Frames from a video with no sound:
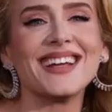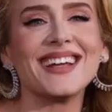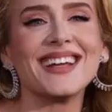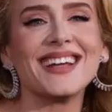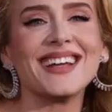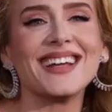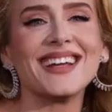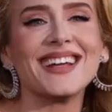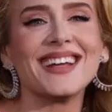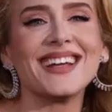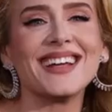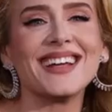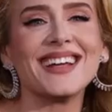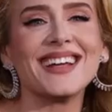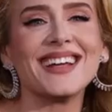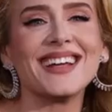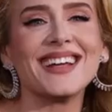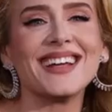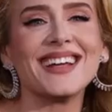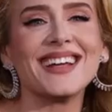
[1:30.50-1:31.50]

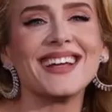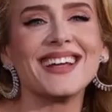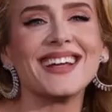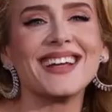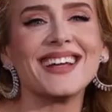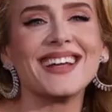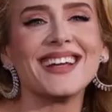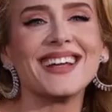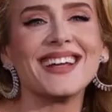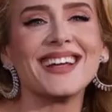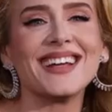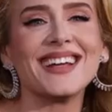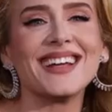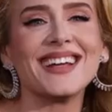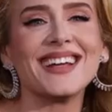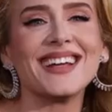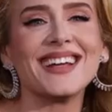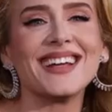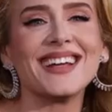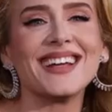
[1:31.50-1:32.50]

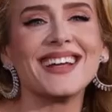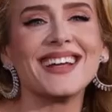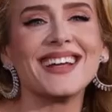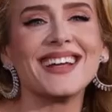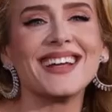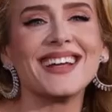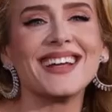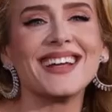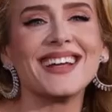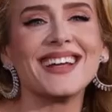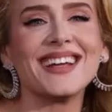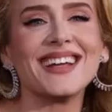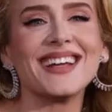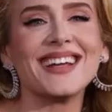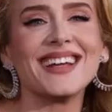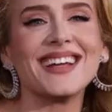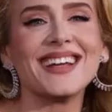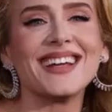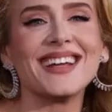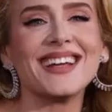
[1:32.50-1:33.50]

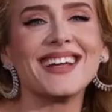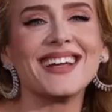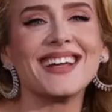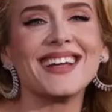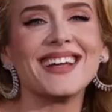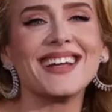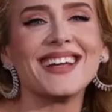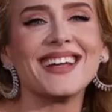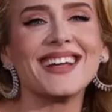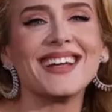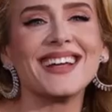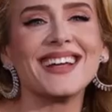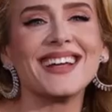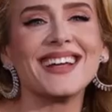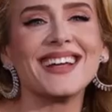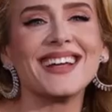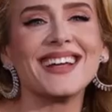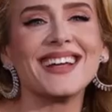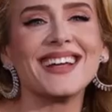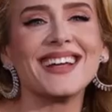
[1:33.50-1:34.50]

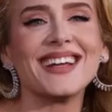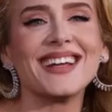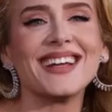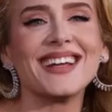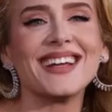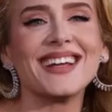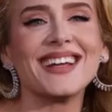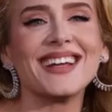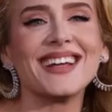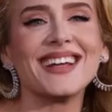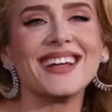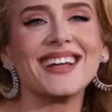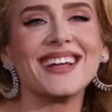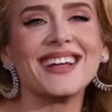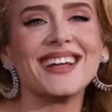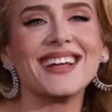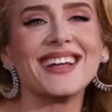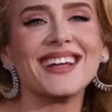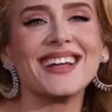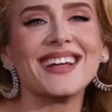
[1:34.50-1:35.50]

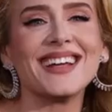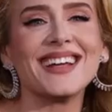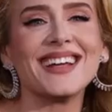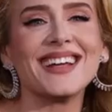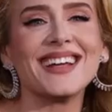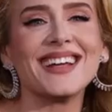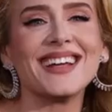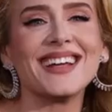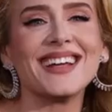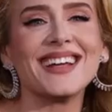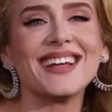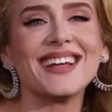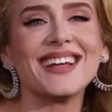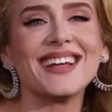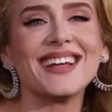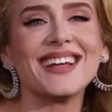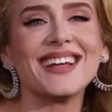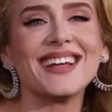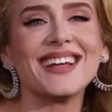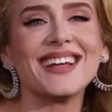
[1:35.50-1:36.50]

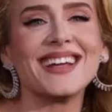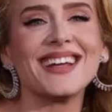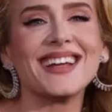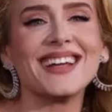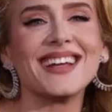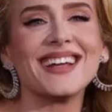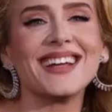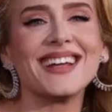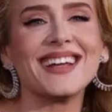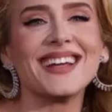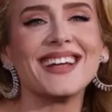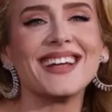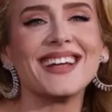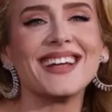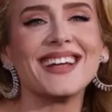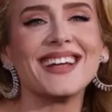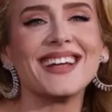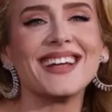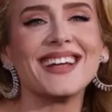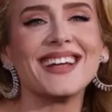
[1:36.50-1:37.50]

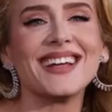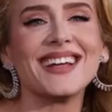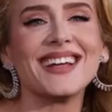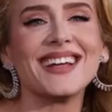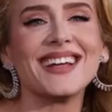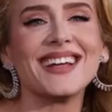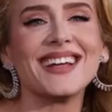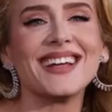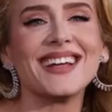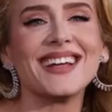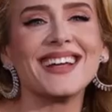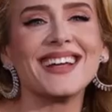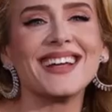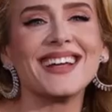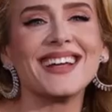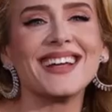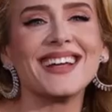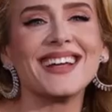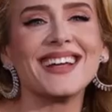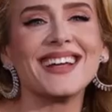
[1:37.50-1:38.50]
The face doesn't move, so there is nothing to read.